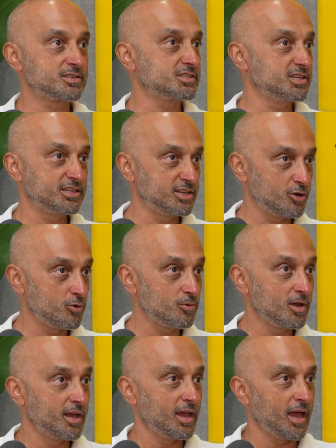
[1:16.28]
CTO.
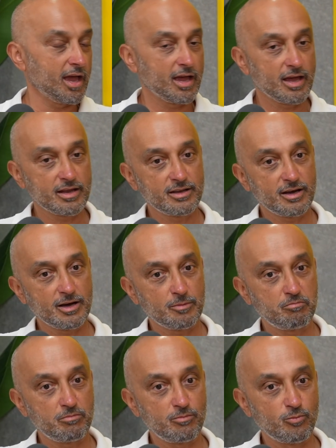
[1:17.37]
And
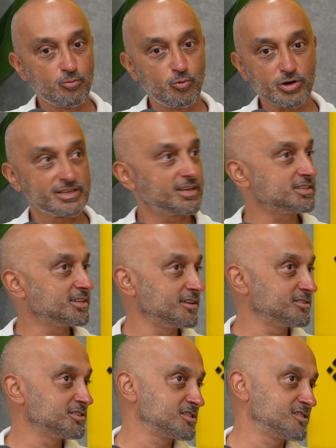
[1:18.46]
what can I say? I
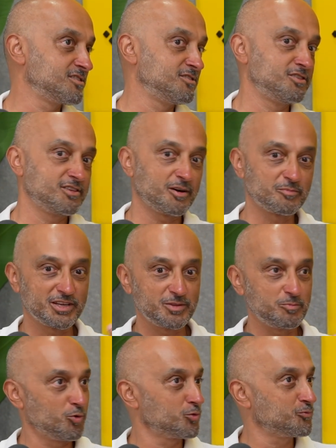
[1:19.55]
just jumped
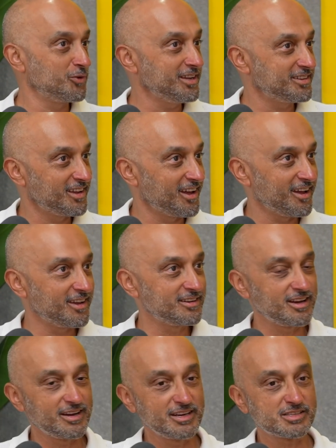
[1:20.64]
in both feet,
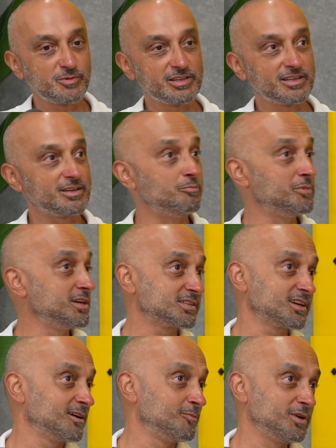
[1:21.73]
and it's been an
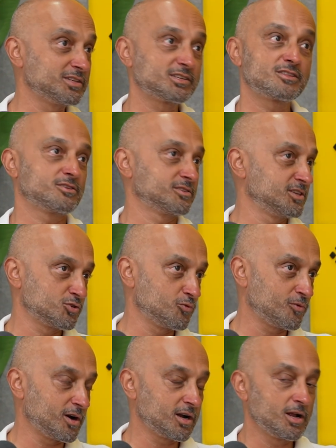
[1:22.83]
amazing, amazing journey so
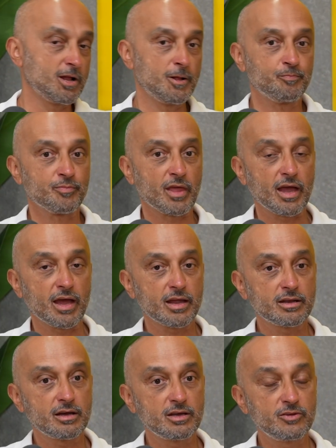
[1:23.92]
far.
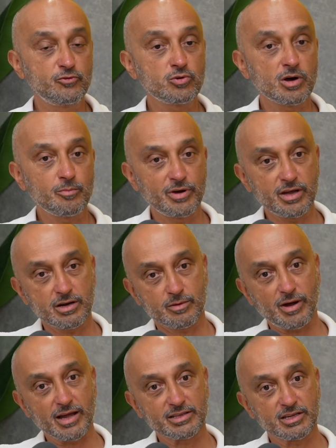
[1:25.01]
And if you compare
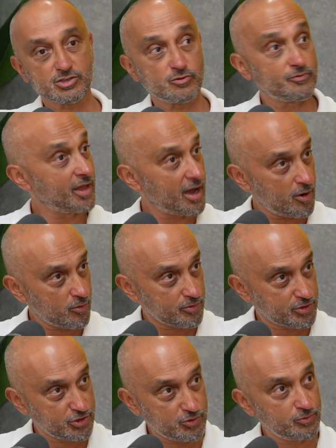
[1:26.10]
Binance of now
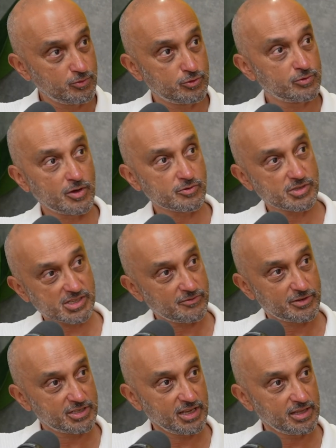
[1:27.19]
to
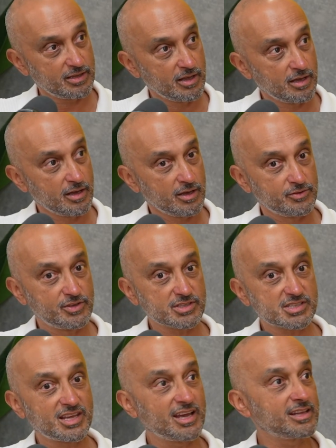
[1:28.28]
2017, the
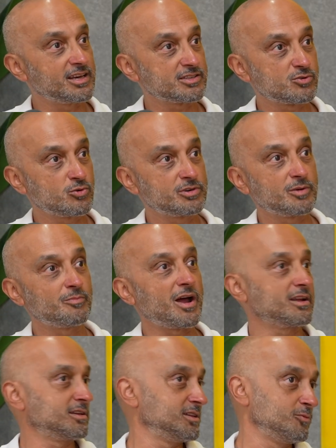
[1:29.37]
scale has grown
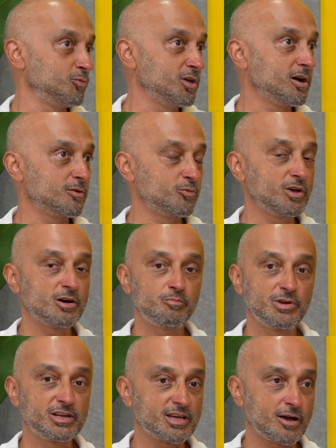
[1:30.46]
dramatically. We are
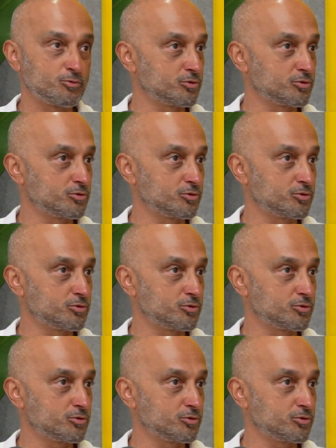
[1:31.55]
built out